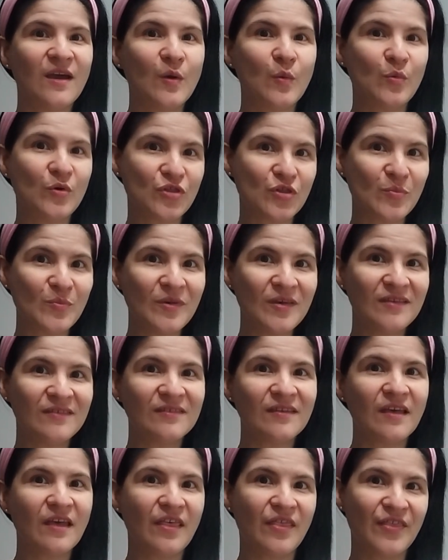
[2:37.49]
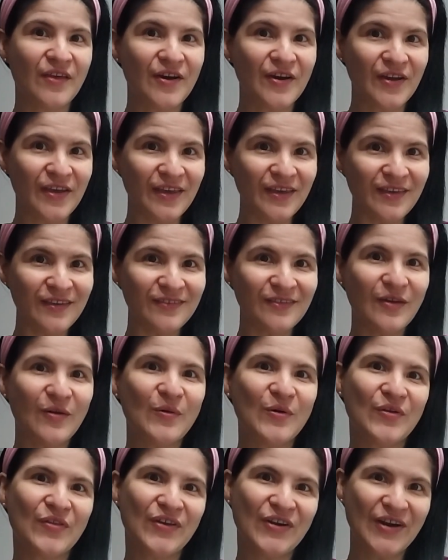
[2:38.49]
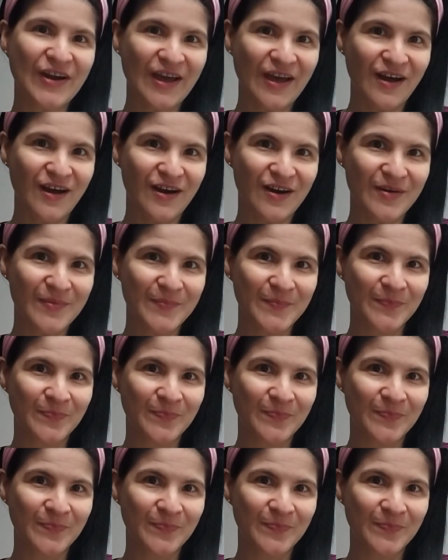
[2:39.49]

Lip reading: which means there is or there are.